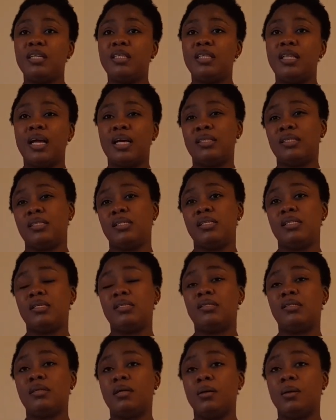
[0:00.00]
that
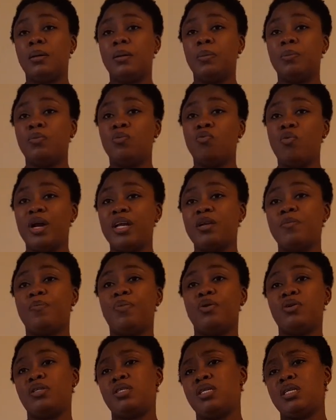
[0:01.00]
is when the
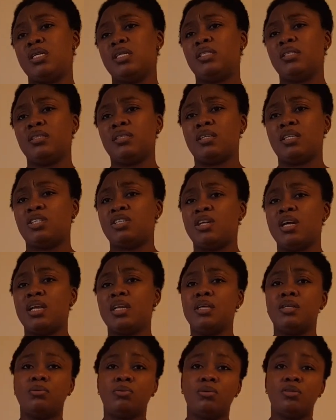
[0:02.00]
body is
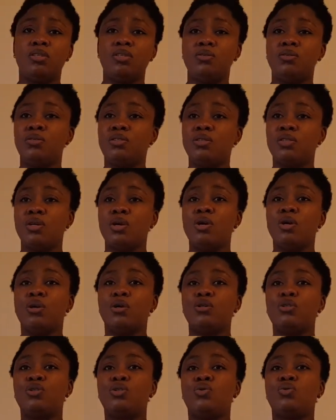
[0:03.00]
intentionally introduced
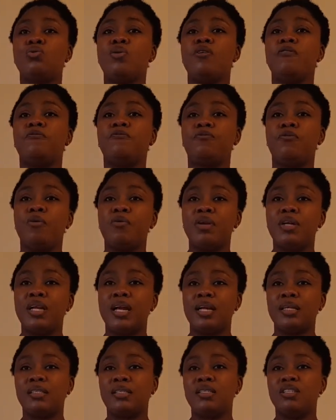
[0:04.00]
to a foreign
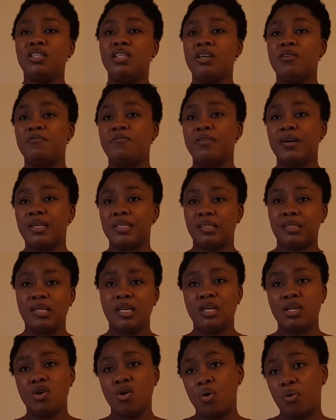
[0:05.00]
antigen in
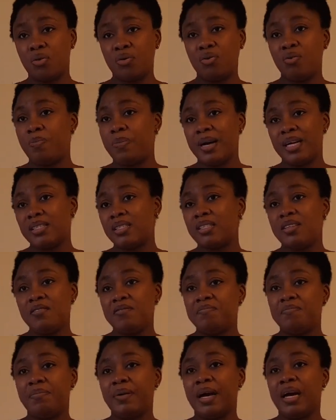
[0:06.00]
vaccine, or through
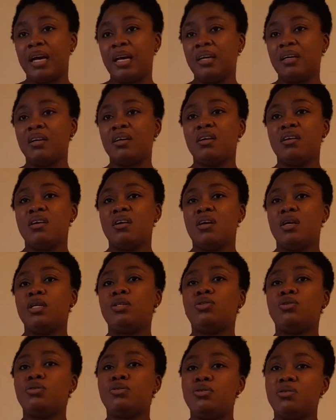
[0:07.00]
passive by
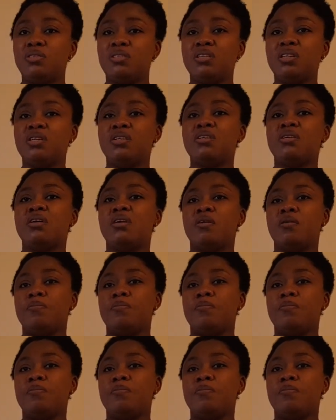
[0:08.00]
introducing